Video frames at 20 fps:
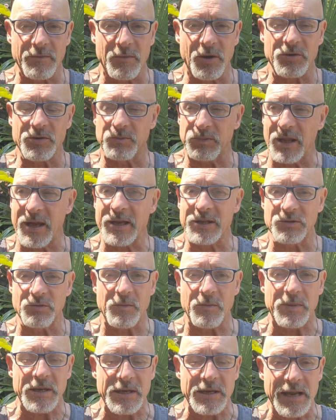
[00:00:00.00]
Most plants
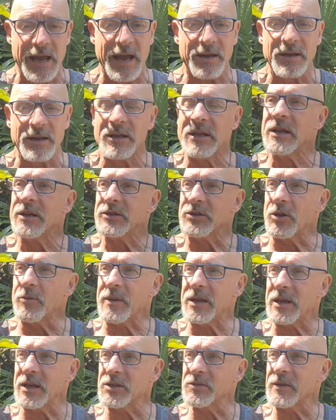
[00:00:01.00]
would be dead. So
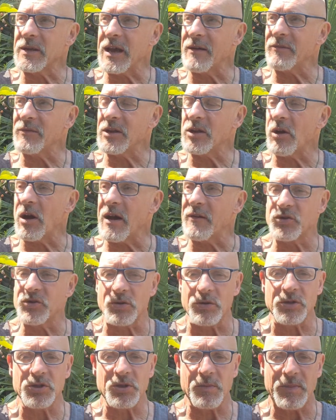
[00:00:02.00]
because we have the
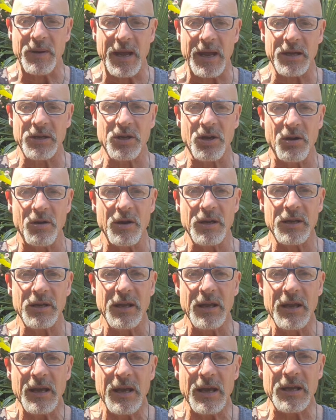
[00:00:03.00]
offshore Japan current
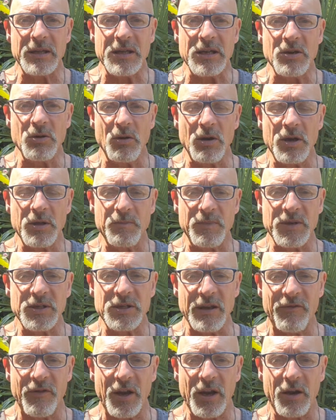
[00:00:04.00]
and the North
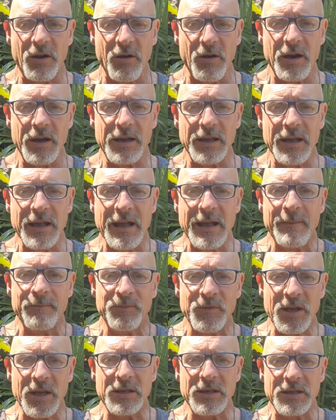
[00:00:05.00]
Pacific current,
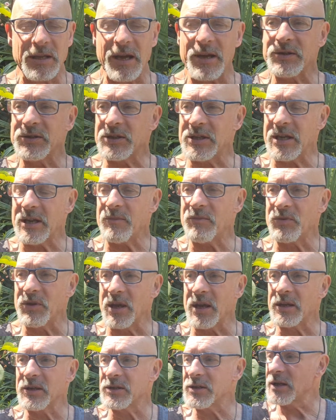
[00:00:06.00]
it does keep
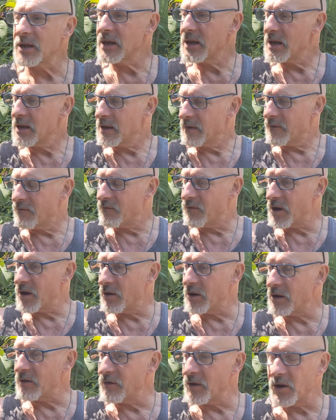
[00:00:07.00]
things
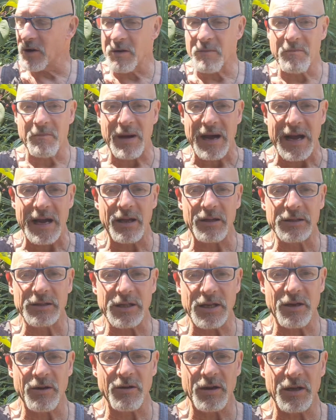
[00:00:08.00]
very, very mild
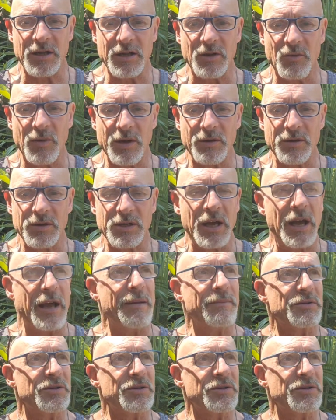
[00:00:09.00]
here in the wintertime.